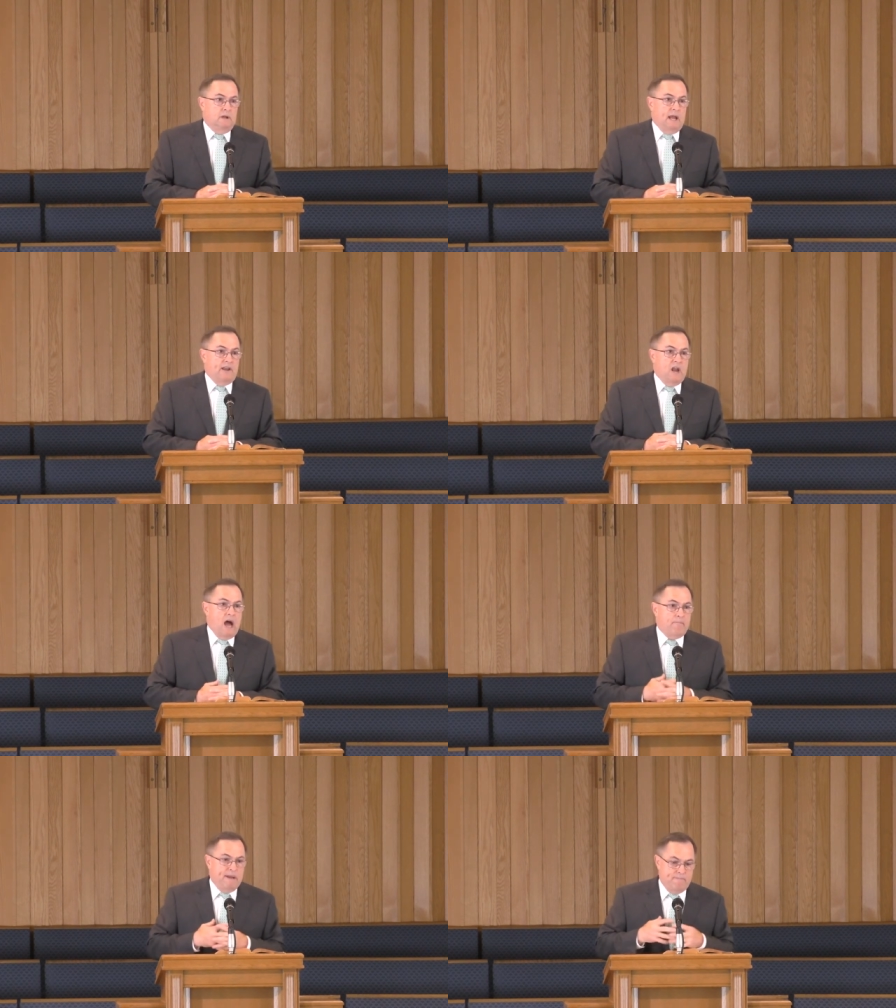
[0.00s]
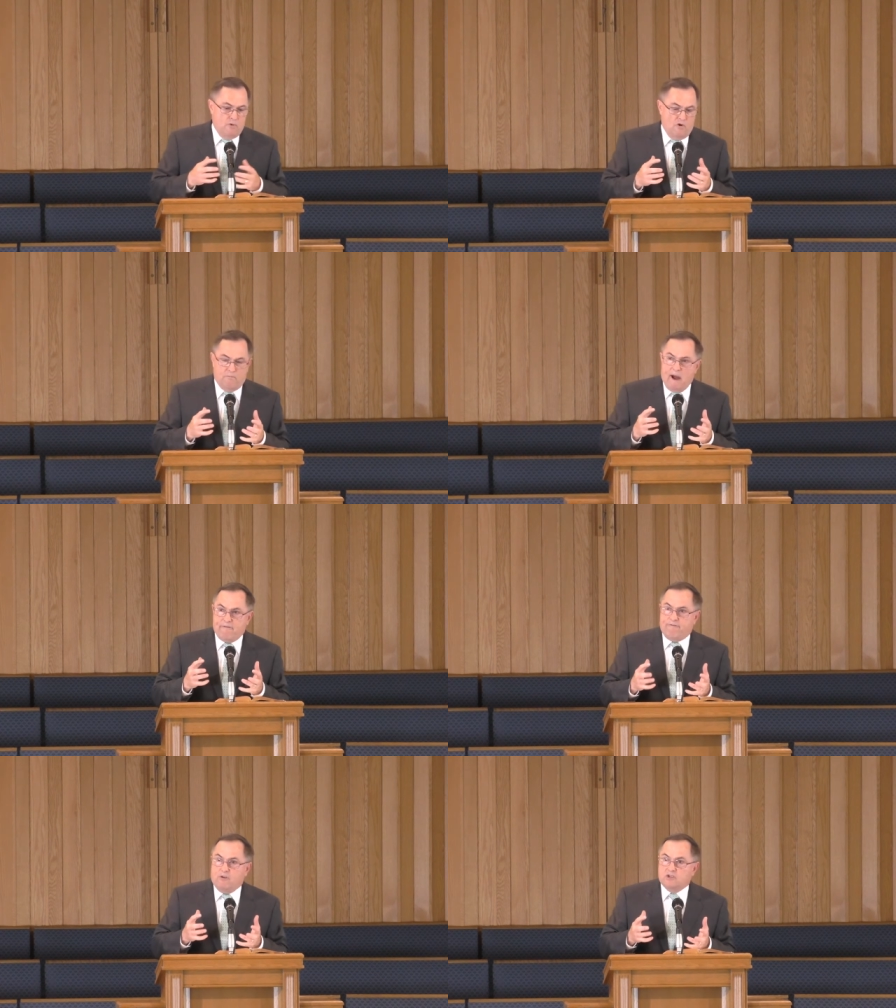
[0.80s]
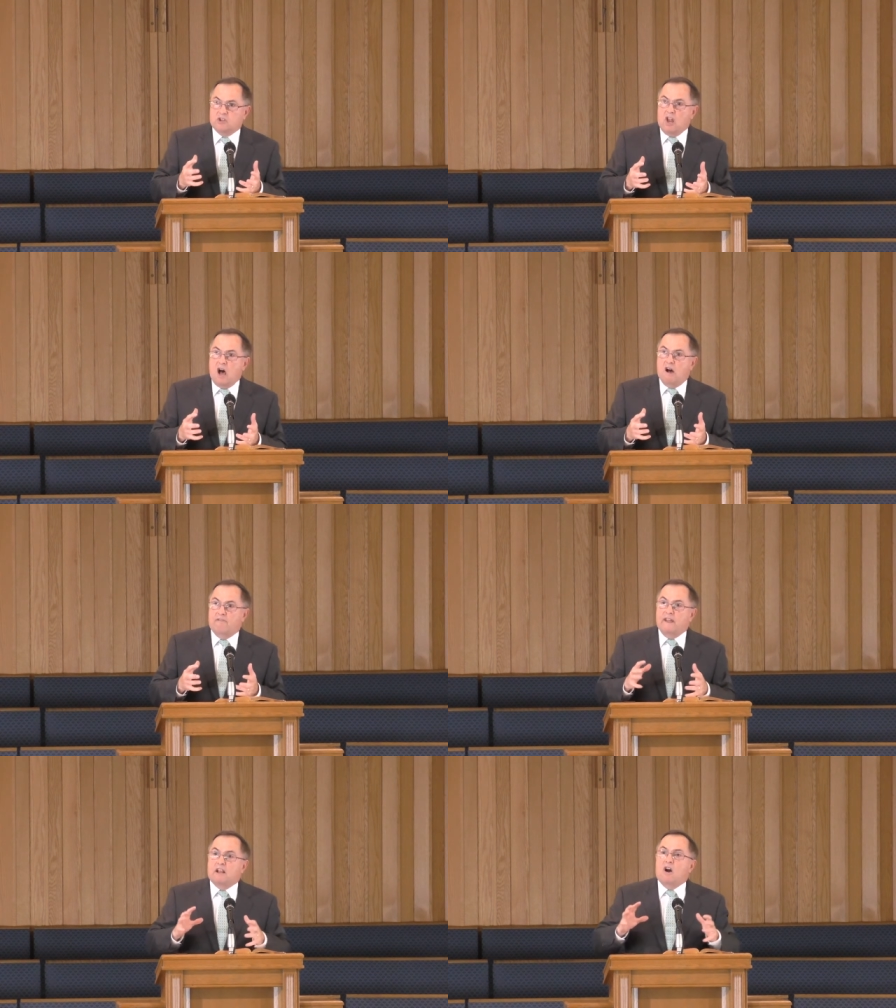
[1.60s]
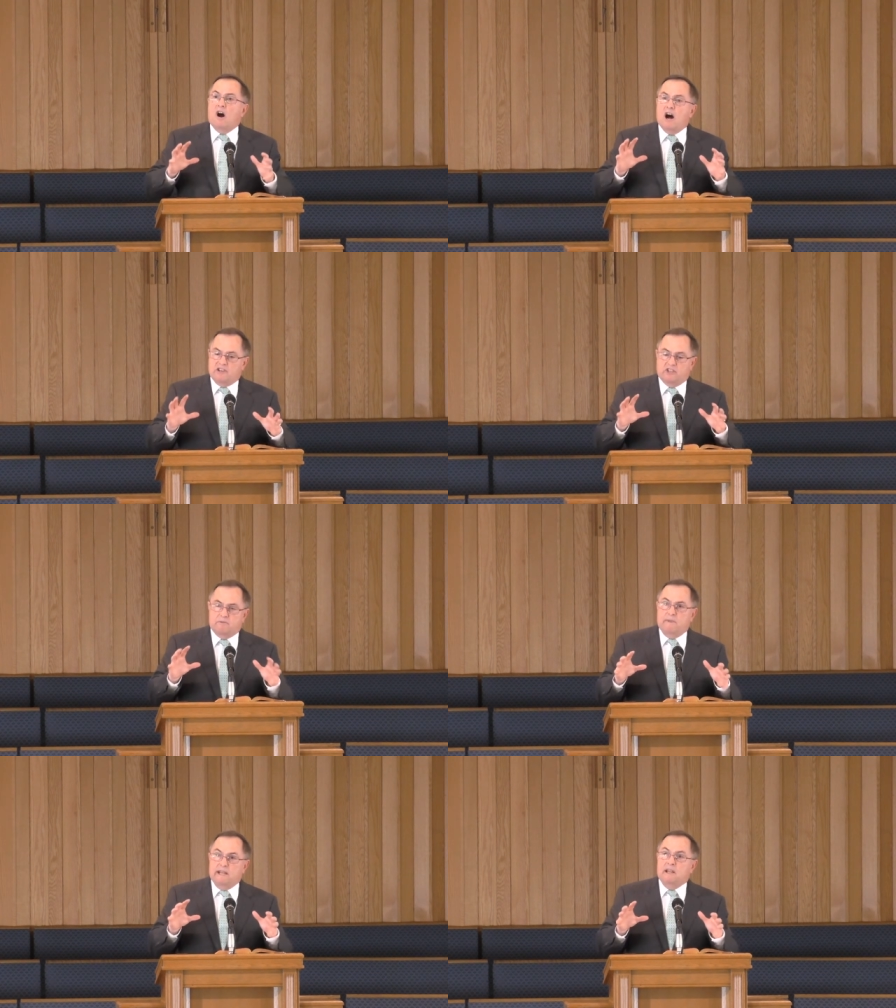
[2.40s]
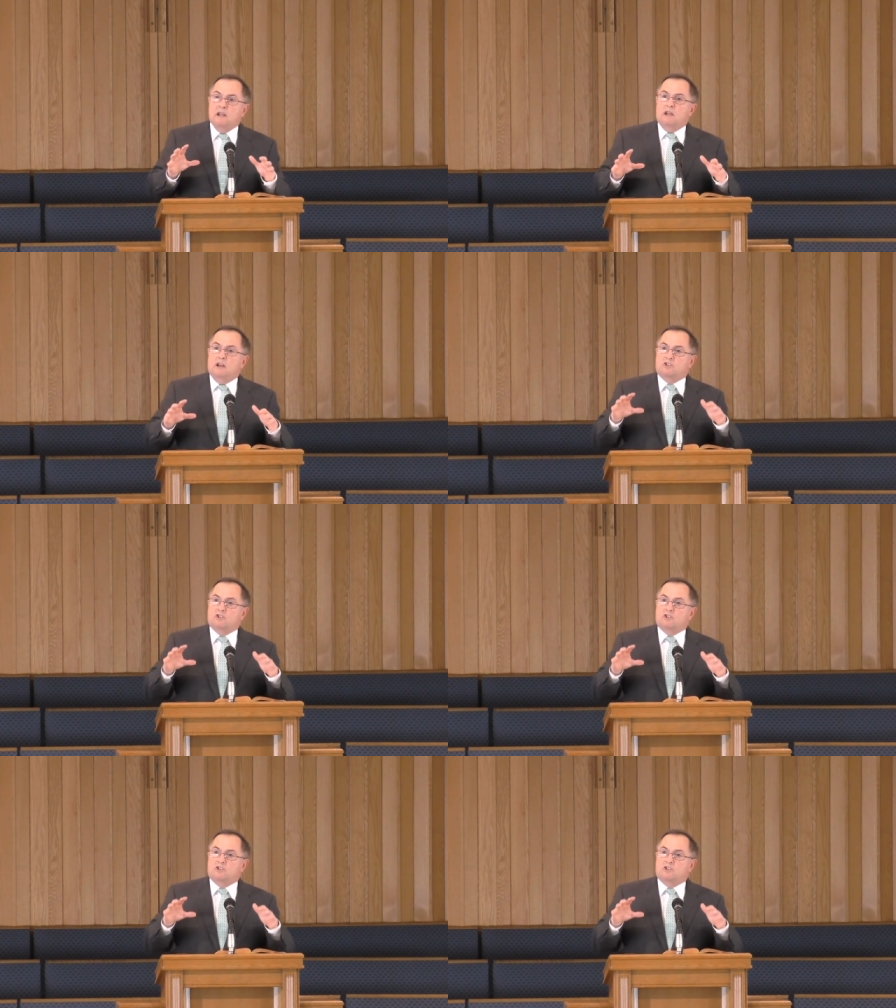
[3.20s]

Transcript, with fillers: and not be moved by first love that causes me uh,